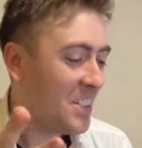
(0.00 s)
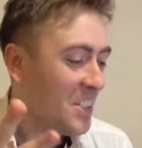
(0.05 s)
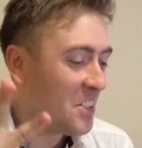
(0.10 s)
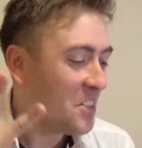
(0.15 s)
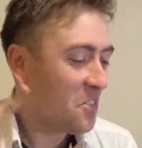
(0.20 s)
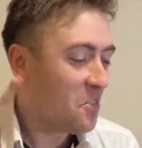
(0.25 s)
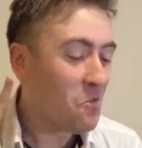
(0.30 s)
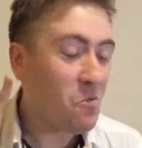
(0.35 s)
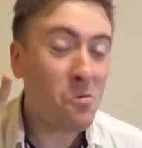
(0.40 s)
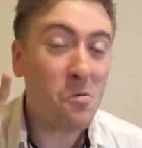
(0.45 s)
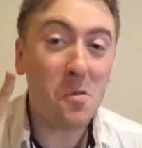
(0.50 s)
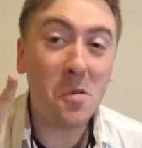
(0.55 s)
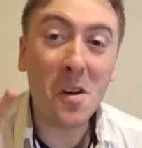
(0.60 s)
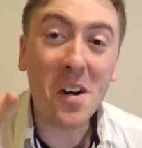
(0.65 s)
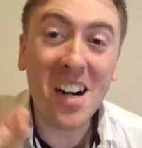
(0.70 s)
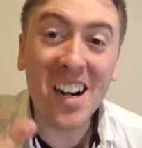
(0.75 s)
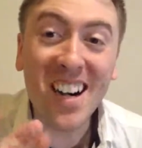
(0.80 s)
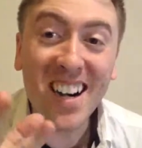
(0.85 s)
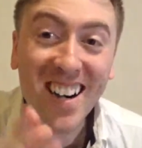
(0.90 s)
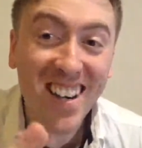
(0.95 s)

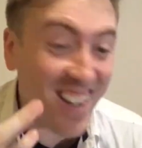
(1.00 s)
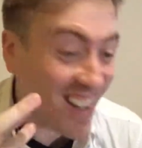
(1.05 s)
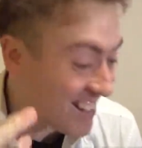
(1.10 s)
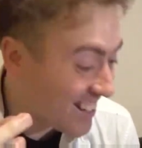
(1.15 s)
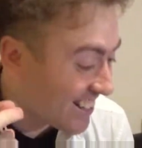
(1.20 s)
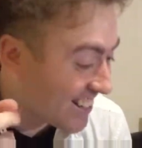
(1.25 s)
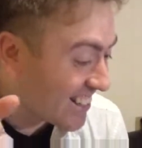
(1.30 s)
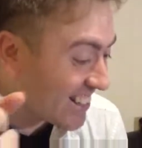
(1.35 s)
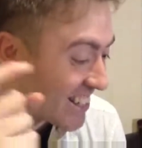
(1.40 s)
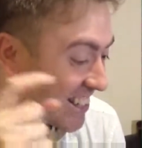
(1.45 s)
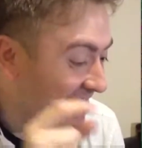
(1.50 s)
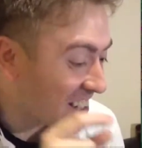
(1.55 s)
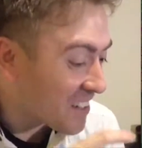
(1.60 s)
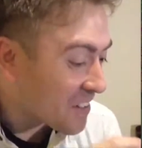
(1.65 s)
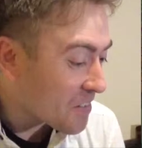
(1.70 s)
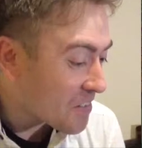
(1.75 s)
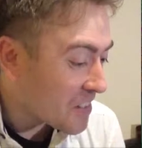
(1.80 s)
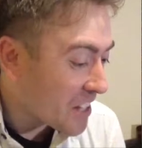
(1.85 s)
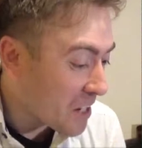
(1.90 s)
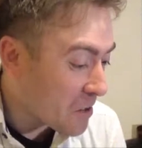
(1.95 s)
Why?
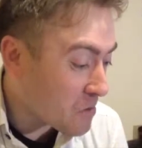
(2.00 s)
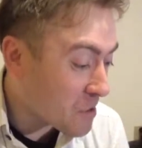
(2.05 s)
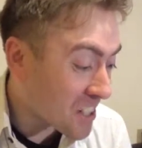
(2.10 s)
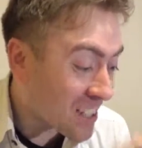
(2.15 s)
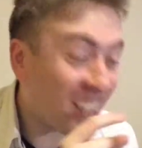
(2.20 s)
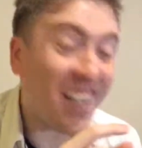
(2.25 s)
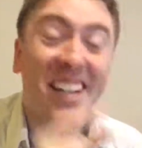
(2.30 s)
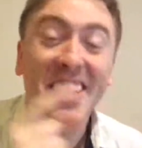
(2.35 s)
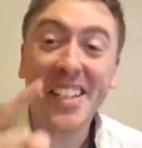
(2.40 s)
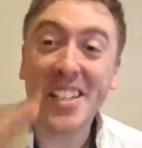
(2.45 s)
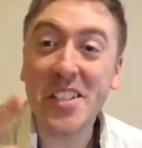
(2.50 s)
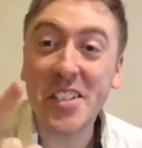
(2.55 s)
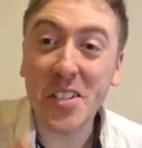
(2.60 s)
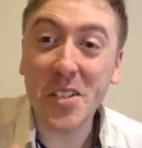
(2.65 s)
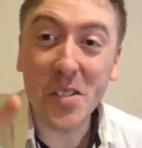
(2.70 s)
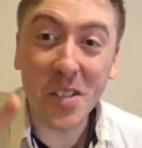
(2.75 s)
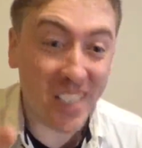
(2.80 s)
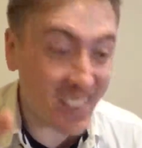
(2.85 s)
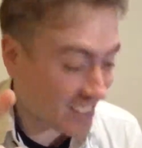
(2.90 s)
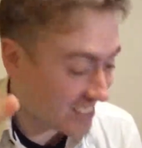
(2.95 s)
They were gonna
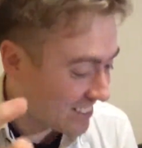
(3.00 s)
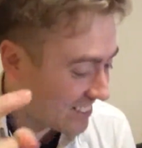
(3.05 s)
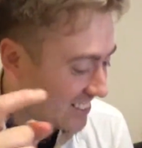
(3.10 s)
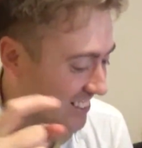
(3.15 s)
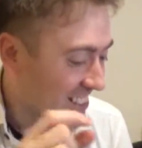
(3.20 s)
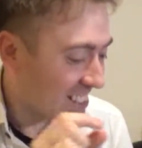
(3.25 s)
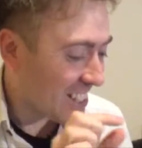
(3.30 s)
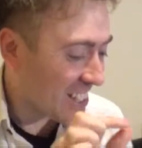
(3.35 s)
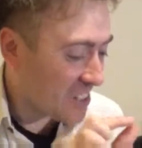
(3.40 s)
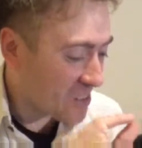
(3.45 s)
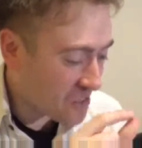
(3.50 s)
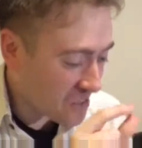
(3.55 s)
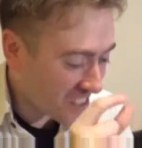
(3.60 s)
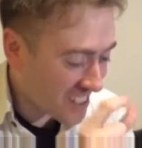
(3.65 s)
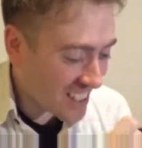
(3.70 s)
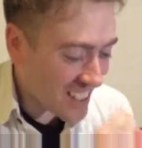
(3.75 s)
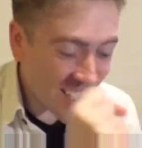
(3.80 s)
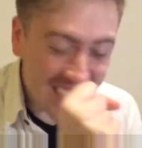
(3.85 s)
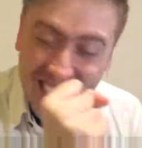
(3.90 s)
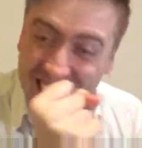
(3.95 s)
do it. It was
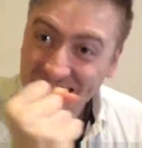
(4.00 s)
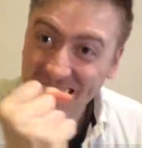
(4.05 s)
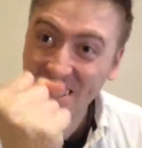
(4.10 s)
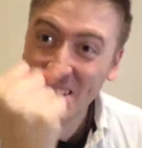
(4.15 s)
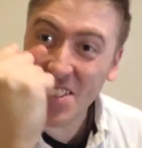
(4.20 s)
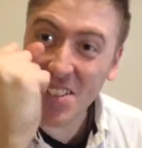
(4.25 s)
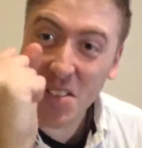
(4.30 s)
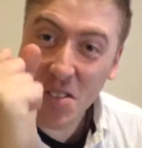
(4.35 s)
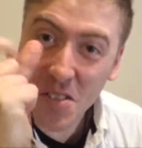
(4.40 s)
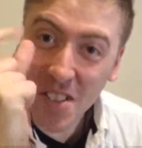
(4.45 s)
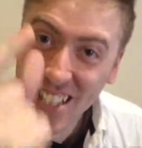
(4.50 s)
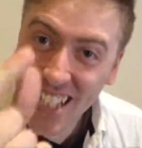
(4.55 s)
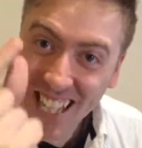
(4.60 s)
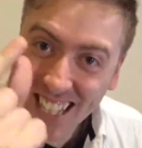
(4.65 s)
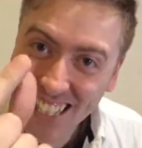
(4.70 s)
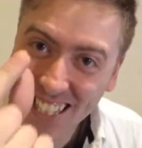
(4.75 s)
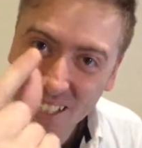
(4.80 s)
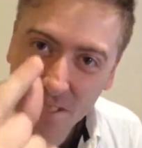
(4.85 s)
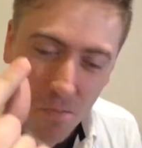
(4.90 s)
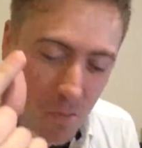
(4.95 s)
gonna be 2
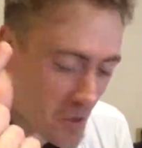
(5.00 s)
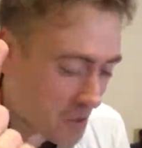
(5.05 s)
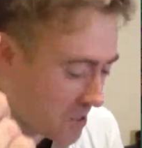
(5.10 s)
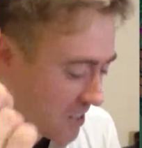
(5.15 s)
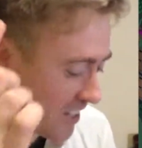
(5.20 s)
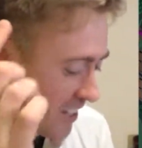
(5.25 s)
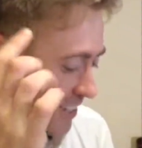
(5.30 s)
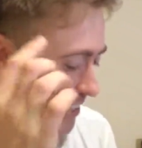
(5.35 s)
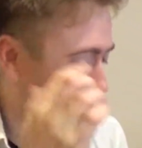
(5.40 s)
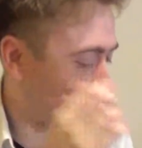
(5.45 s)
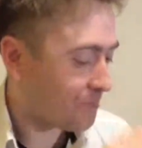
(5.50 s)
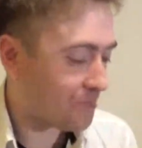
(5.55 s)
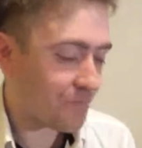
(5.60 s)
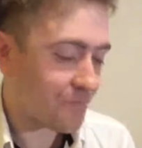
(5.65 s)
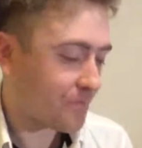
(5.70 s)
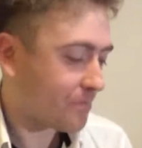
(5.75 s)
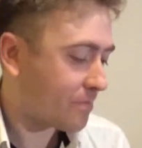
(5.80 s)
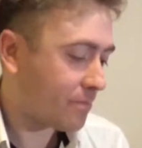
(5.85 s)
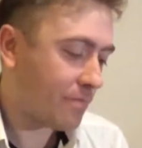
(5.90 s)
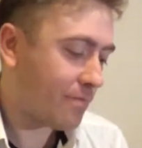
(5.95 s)
seconds more.
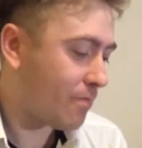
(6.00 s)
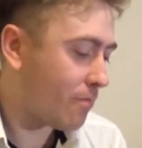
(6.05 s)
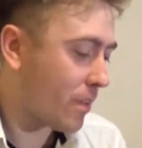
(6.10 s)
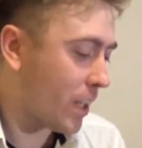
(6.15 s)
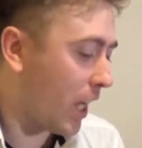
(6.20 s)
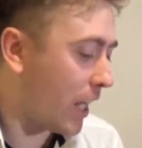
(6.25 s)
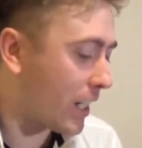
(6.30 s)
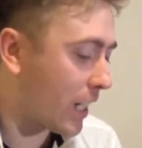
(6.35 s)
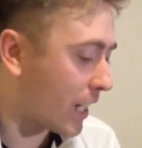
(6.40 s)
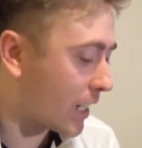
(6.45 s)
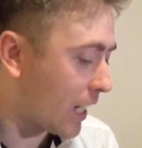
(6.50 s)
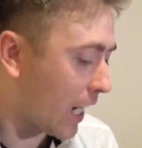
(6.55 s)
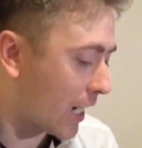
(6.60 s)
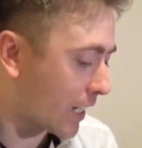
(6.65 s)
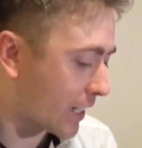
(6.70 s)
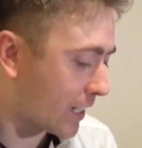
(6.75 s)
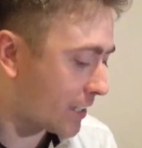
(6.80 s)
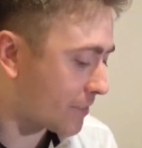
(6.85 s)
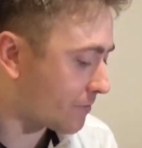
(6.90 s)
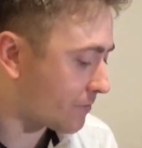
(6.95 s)
I got
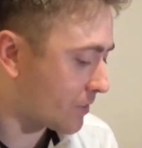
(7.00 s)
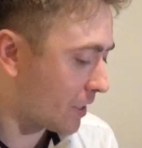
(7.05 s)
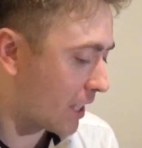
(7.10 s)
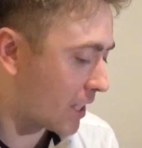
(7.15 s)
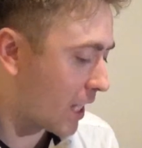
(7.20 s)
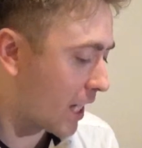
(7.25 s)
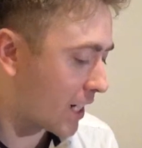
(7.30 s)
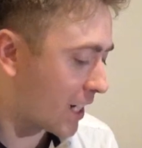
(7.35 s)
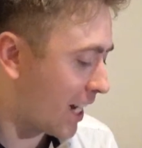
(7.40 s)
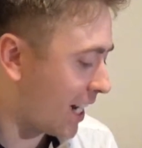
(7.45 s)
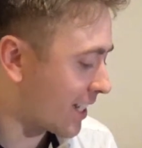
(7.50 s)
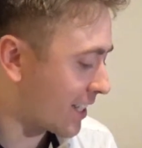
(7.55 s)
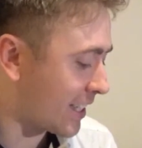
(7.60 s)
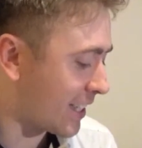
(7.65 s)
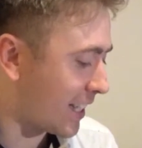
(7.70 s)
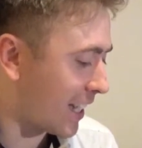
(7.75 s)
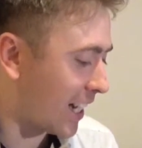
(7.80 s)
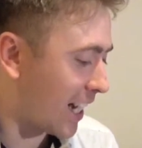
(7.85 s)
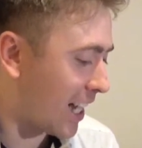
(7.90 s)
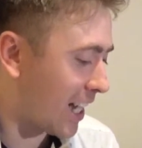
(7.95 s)
cocky. I
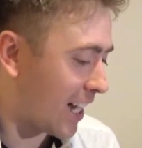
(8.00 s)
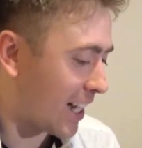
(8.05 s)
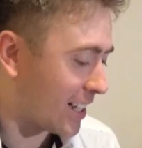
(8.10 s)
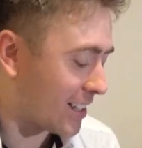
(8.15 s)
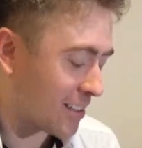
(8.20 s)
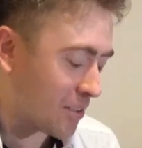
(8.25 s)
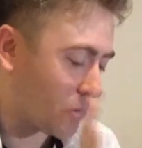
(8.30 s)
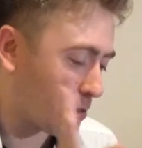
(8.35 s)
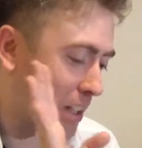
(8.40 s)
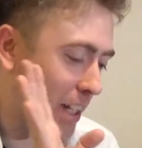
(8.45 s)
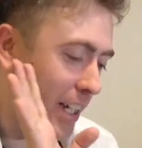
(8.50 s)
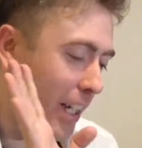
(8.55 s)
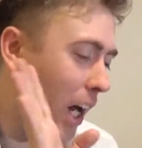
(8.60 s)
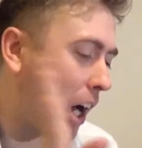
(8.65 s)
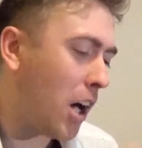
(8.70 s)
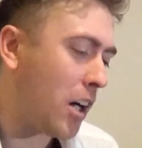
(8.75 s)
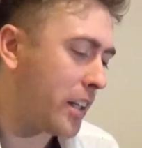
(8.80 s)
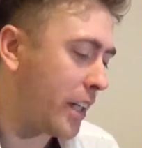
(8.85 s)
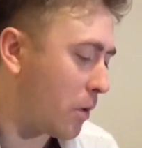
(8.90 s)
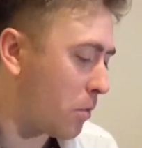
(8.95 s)
was like,
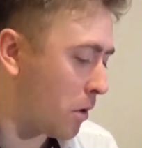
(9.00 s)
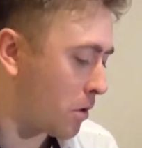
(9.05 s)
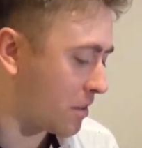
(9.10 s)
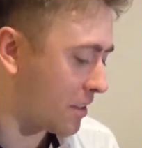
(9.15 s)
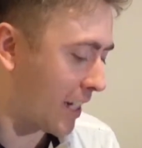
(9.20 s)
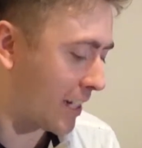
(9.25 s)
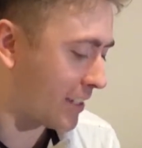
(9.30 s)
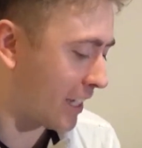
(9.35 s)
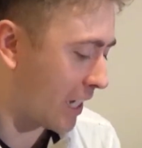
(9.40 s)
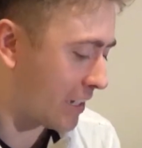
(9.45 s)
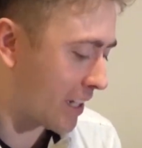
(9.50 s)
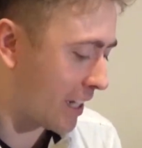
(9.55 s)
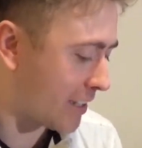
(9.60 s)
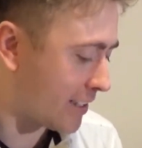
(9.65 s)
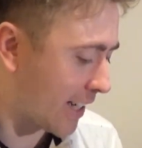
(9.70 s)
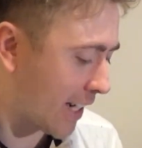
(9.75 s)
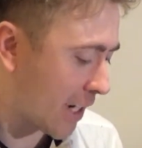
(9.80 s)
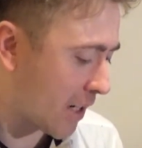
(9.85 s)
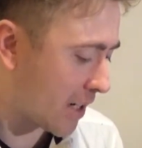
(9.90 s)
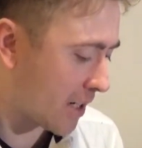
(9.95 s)
oh, they won't take down that
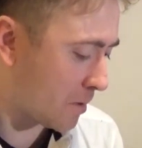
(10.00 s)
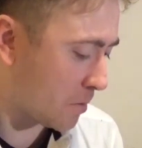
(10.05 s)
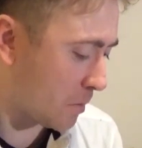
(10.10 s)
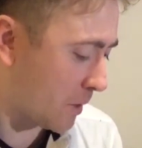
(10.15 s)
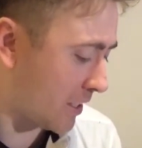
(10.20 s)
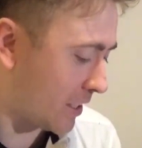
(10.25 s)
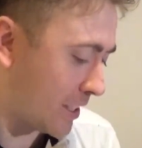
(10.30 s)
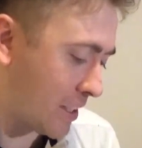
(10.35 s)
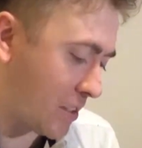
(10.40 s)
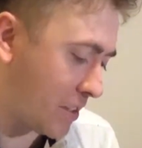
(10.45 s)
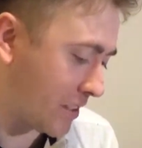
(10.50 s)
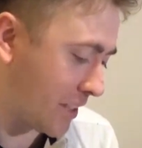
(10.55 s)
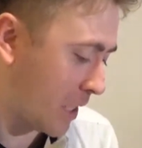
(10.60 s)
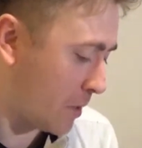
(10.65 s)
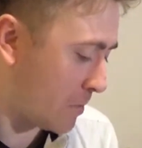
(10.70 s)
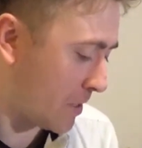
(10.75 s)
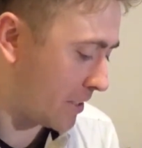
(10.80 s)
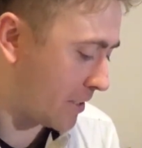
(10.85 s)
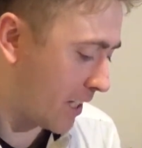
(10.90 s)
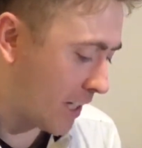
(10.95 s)
tower, and they took down
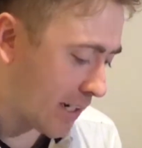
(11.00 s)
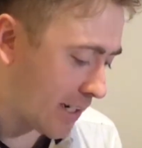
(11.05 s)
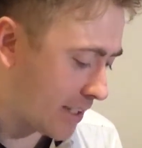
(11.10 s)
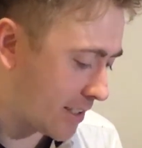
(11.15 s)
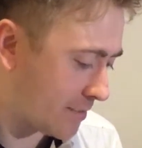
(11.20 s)
my tower.